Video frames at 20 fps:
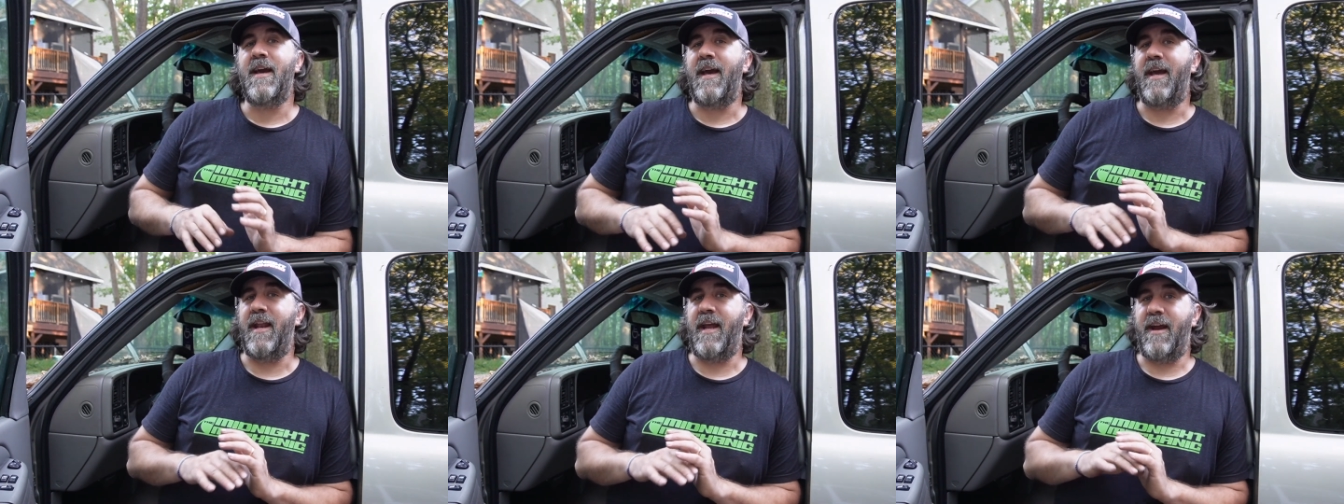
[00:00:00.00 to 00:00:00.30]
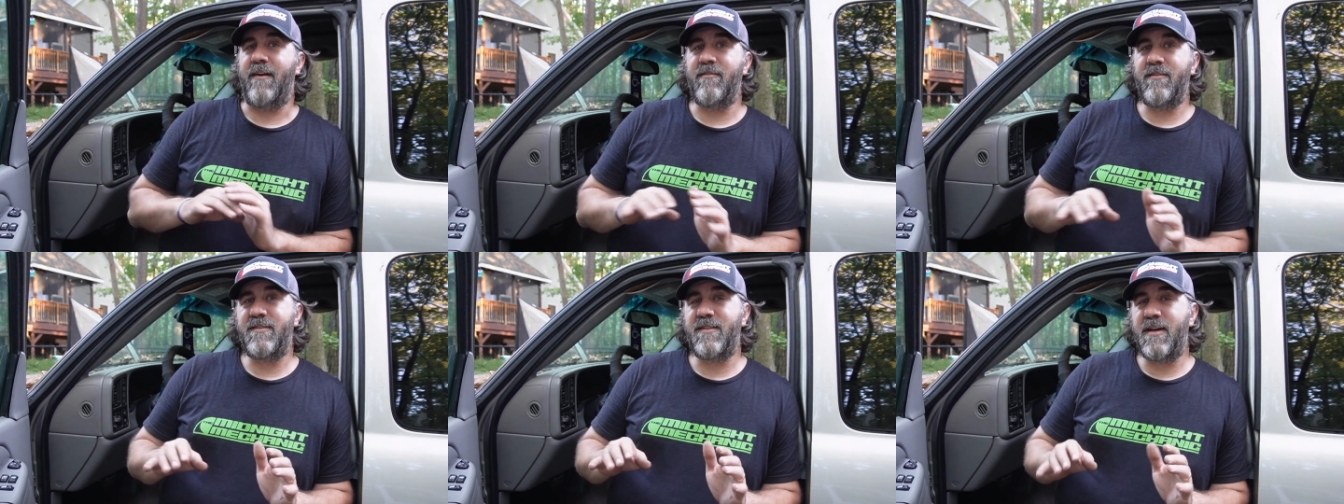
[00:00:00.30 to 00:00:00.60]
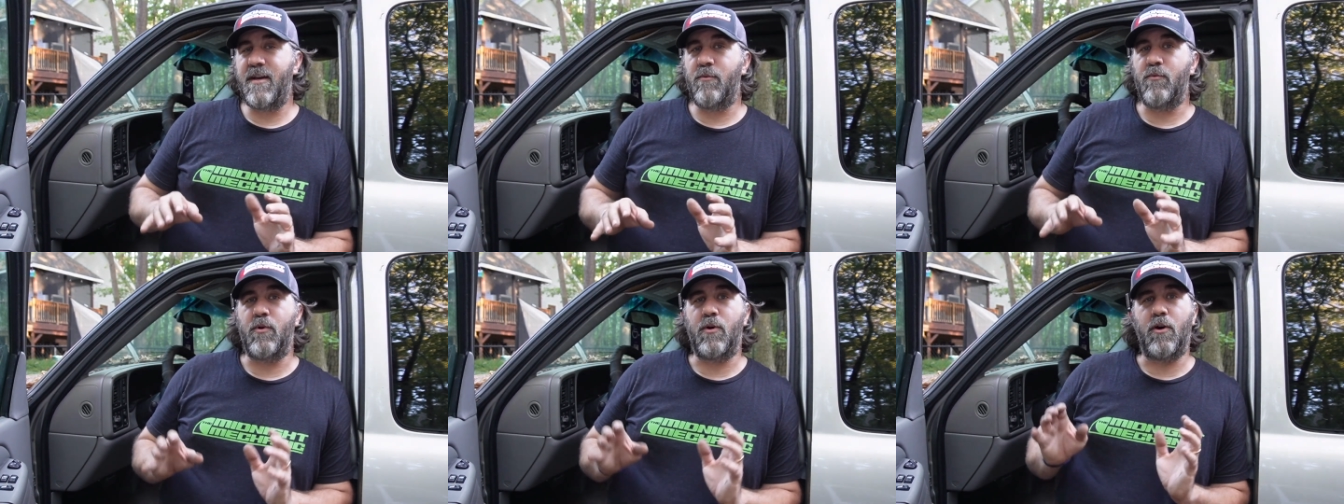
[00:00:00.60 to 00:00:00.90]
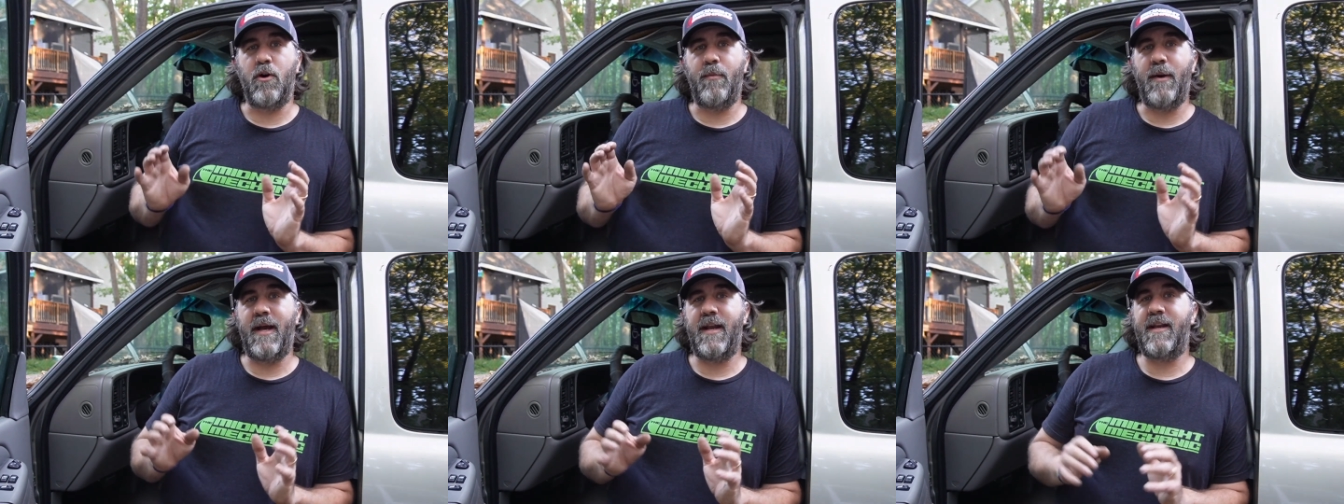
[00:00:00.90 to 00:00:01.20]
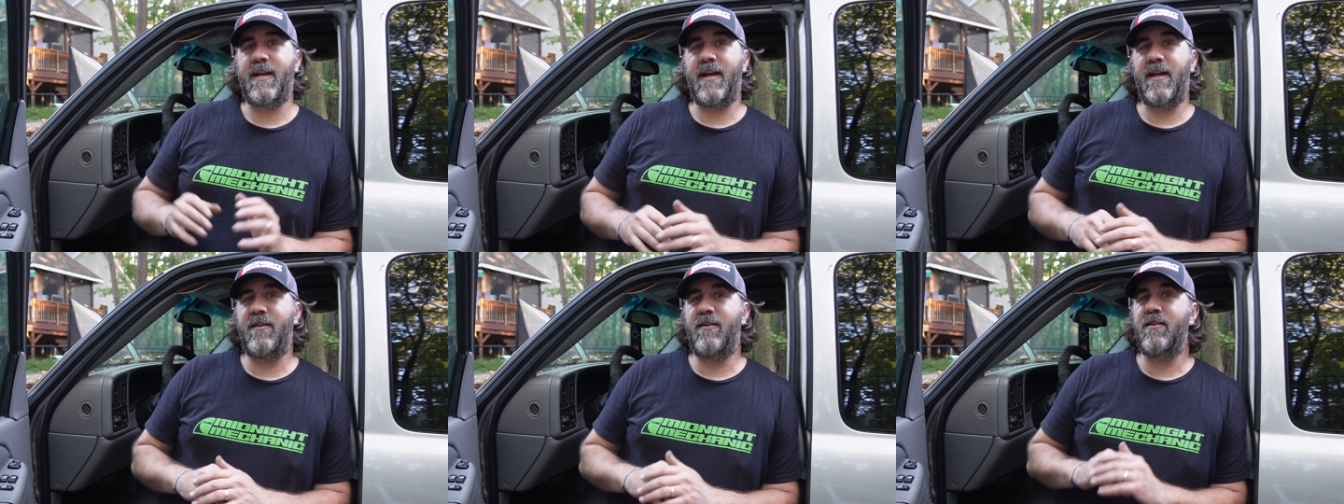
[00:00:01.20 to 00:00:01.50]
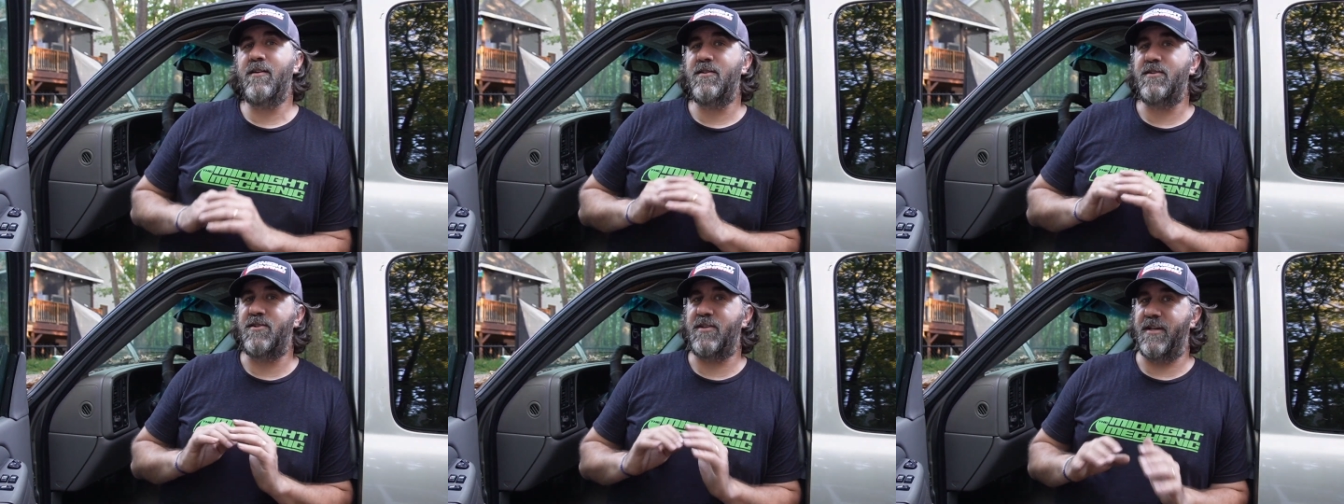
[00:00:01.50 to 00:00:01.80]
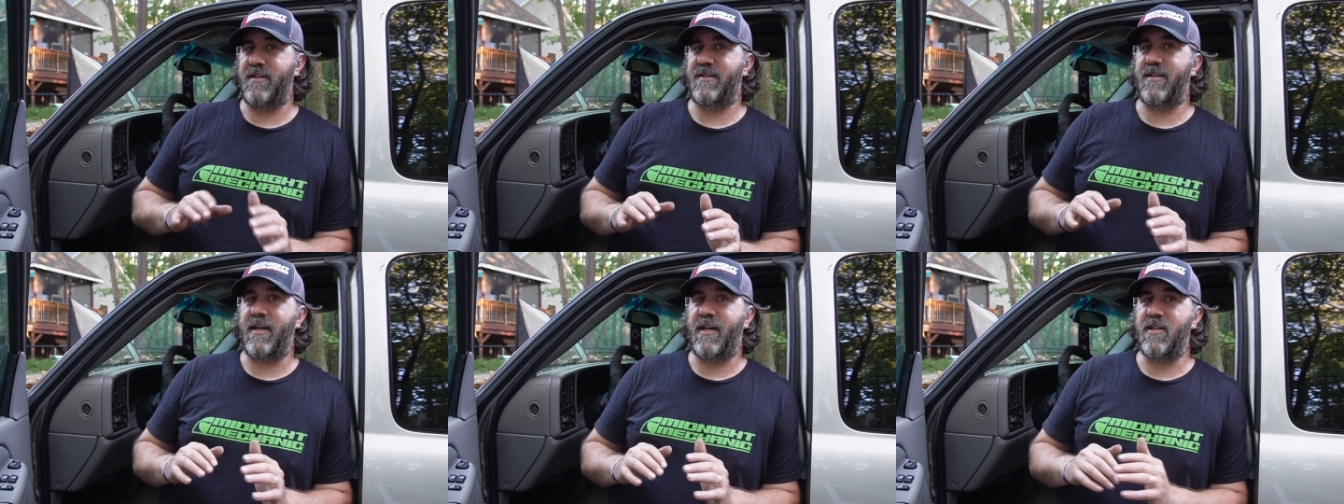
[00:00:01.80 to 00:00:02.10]
and everything will go back together
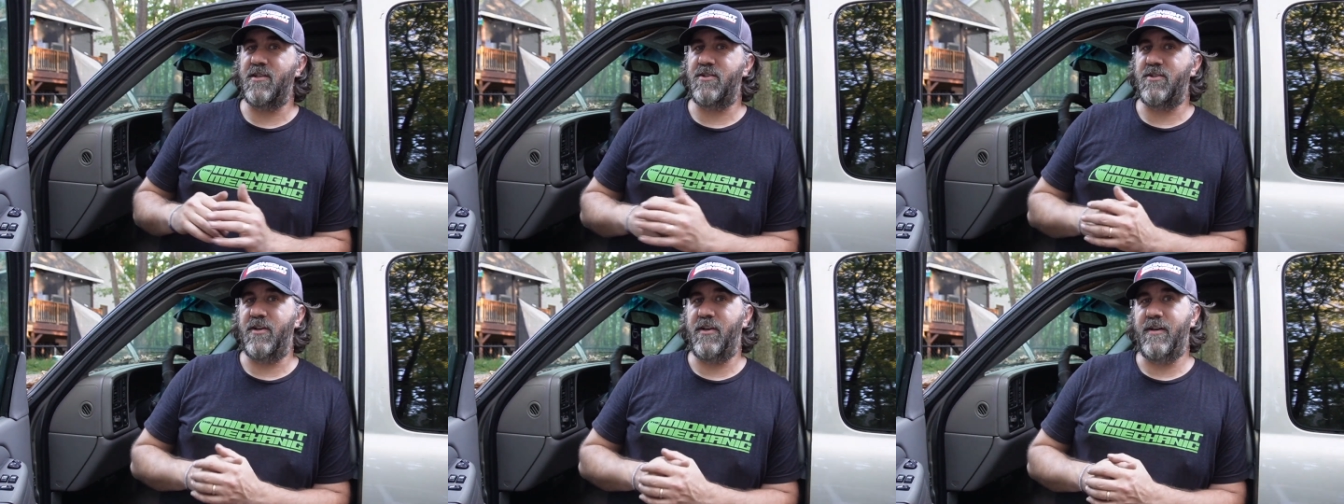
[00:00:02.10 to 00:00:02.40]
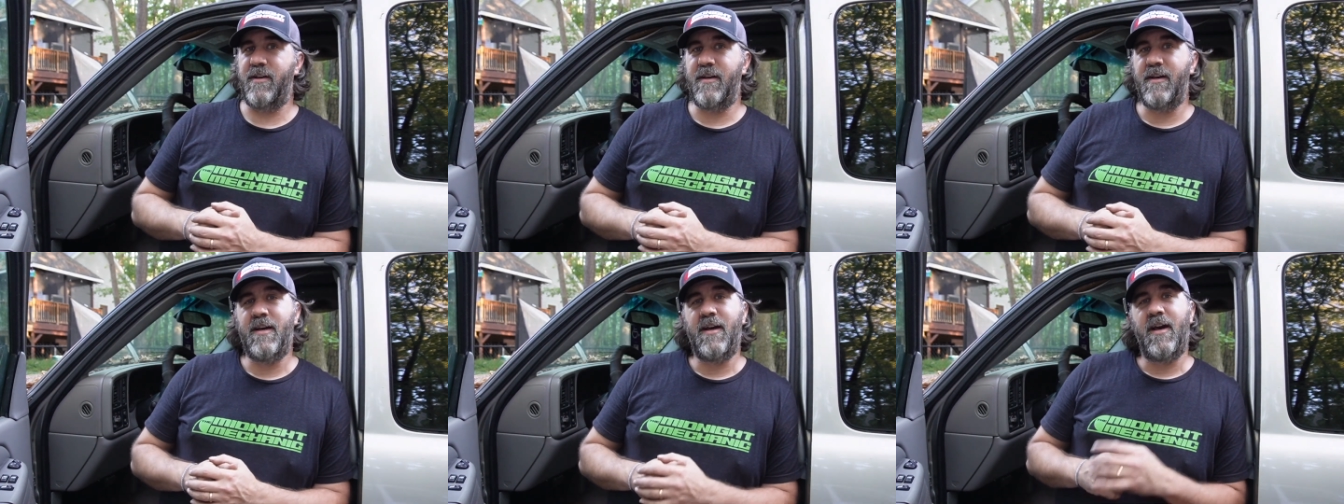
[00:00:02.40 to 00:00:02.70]
just like it should.